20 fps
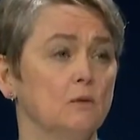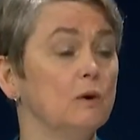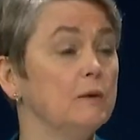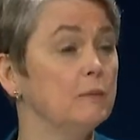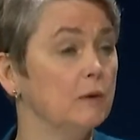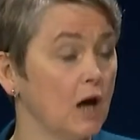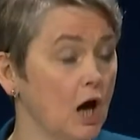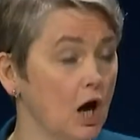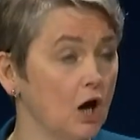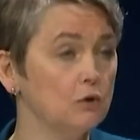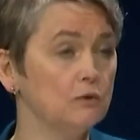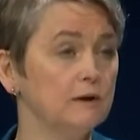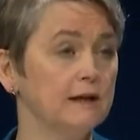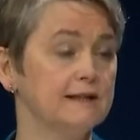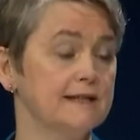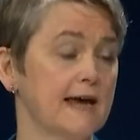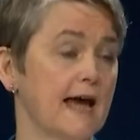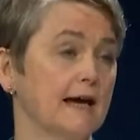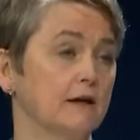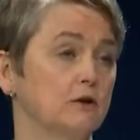We will
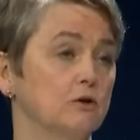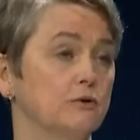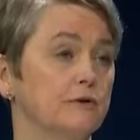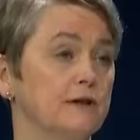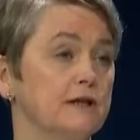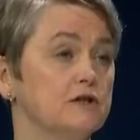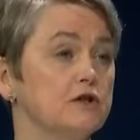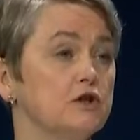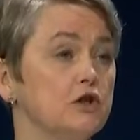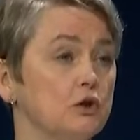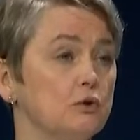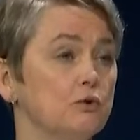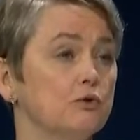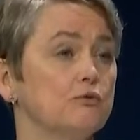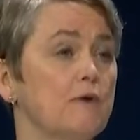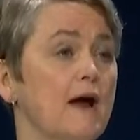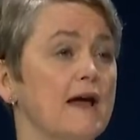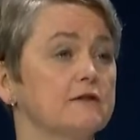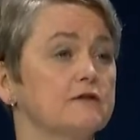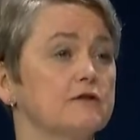only tackle these new
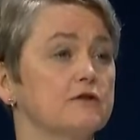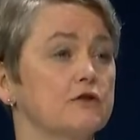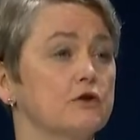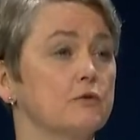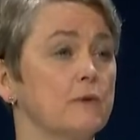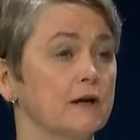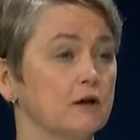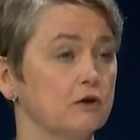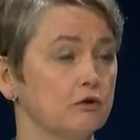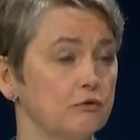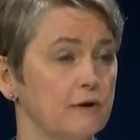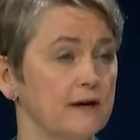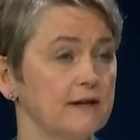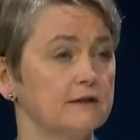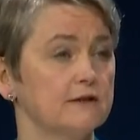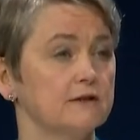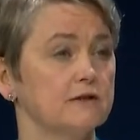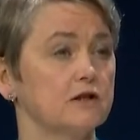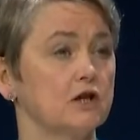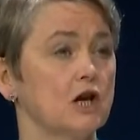threats through
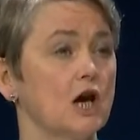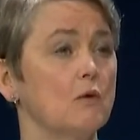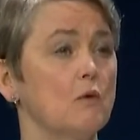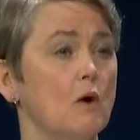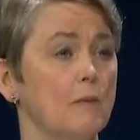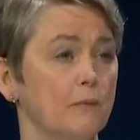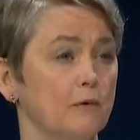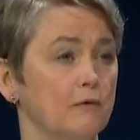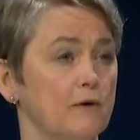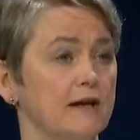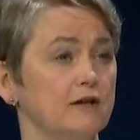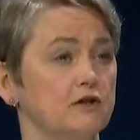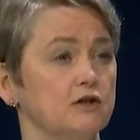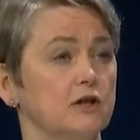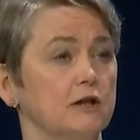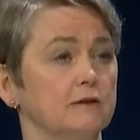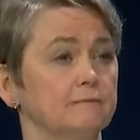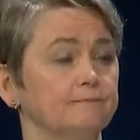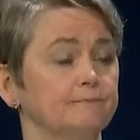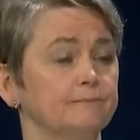increased
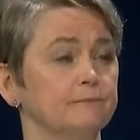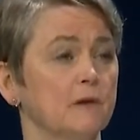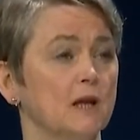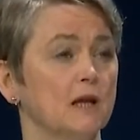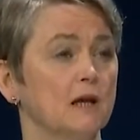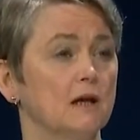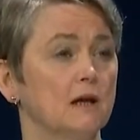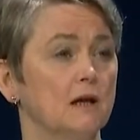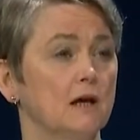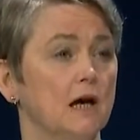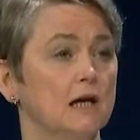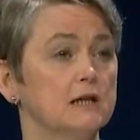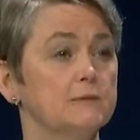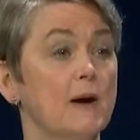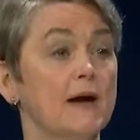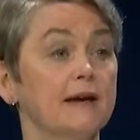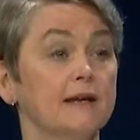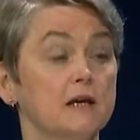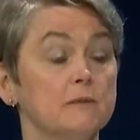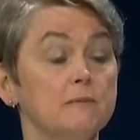cooperation and
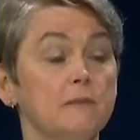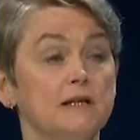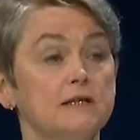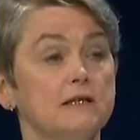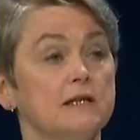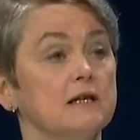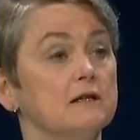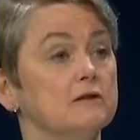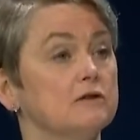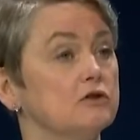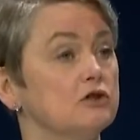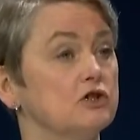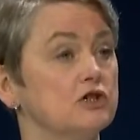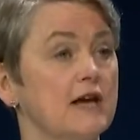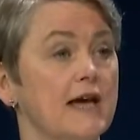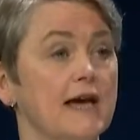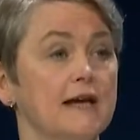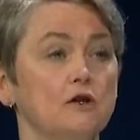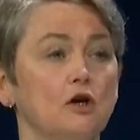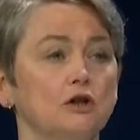by committing to
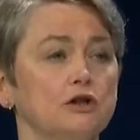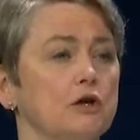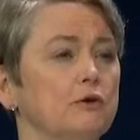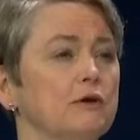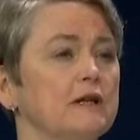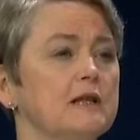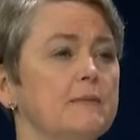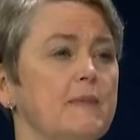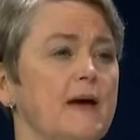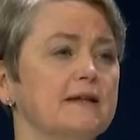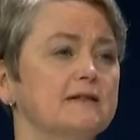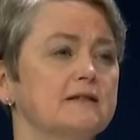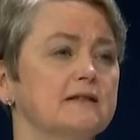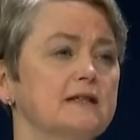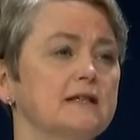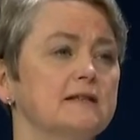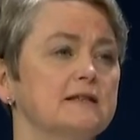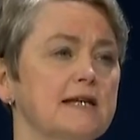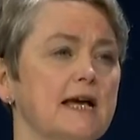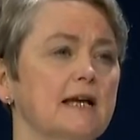share not only the
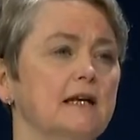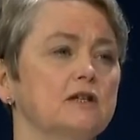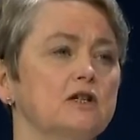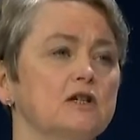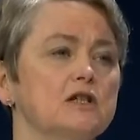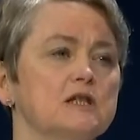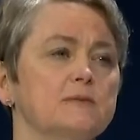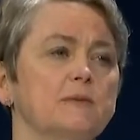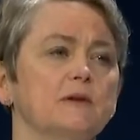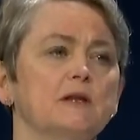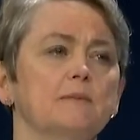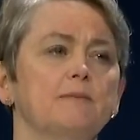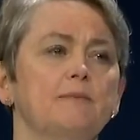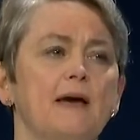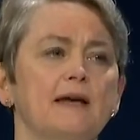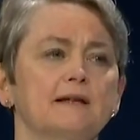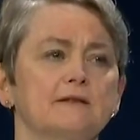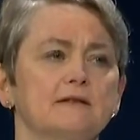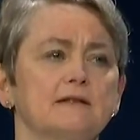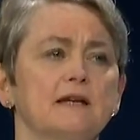best intelligence but the
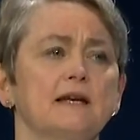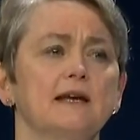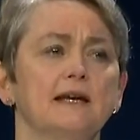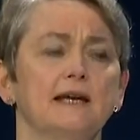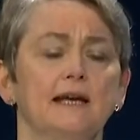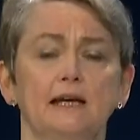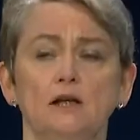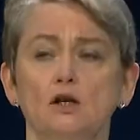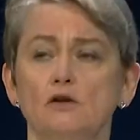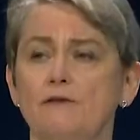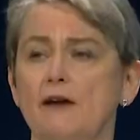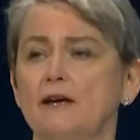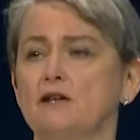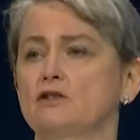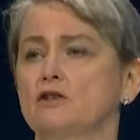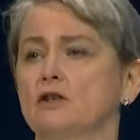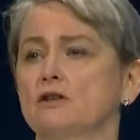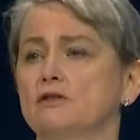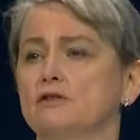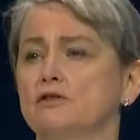best
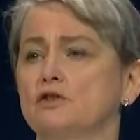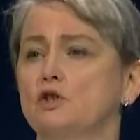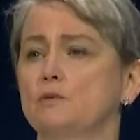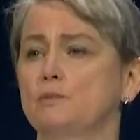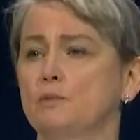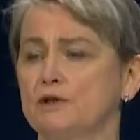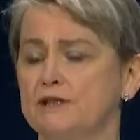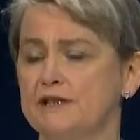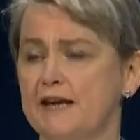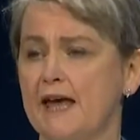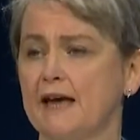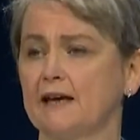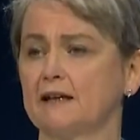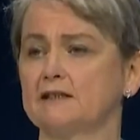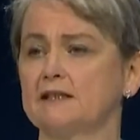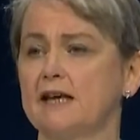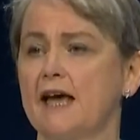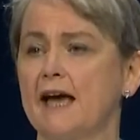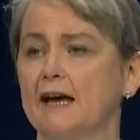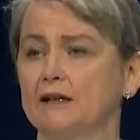innovations to
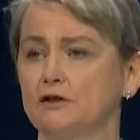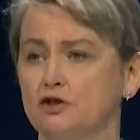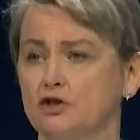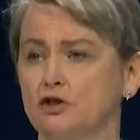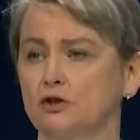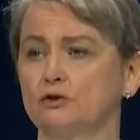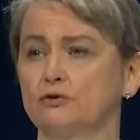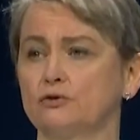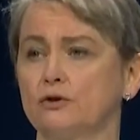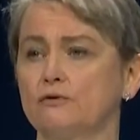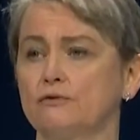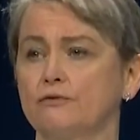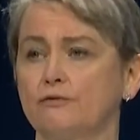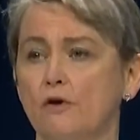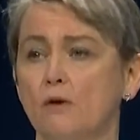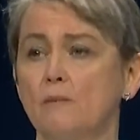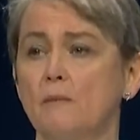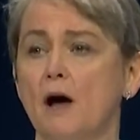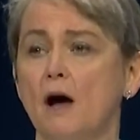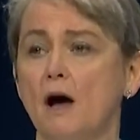protect our children
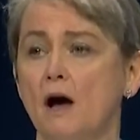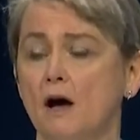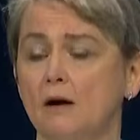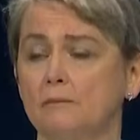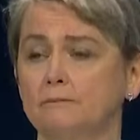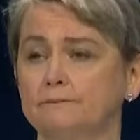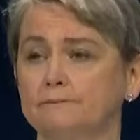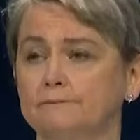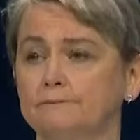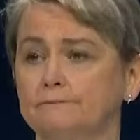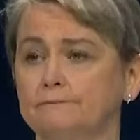from harm.